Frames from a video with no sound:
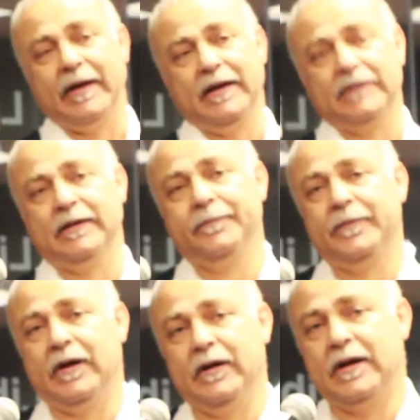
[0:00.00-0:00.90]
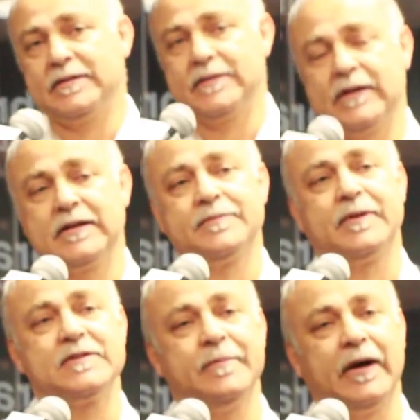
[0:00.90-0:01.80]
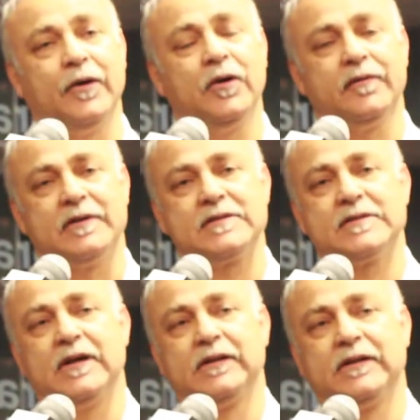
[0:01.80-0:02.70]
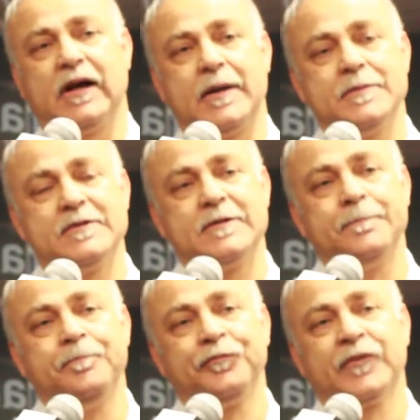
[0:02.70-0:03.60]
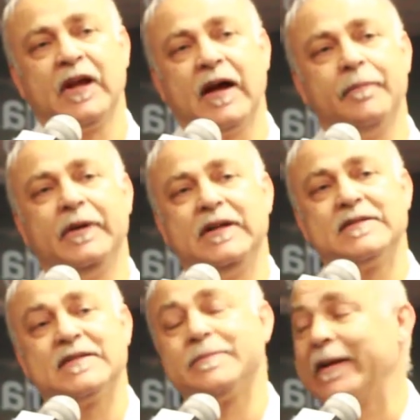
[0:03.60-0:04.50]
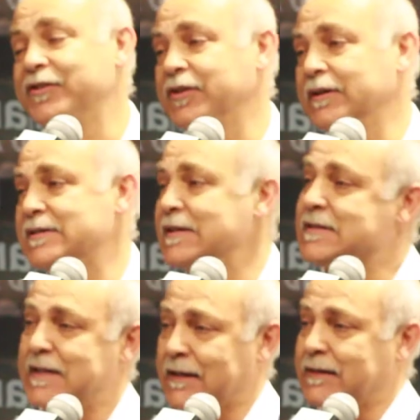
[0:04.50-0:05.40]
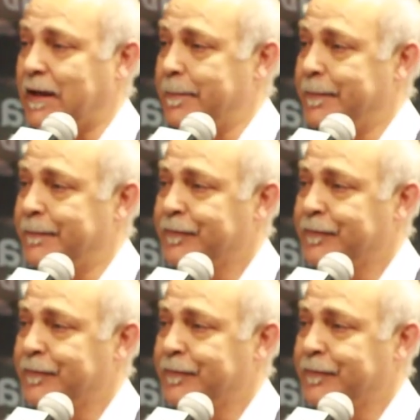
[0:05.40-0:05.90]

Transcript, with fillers: by Nada, as expressed by all of us at times, have been in suspension since that time.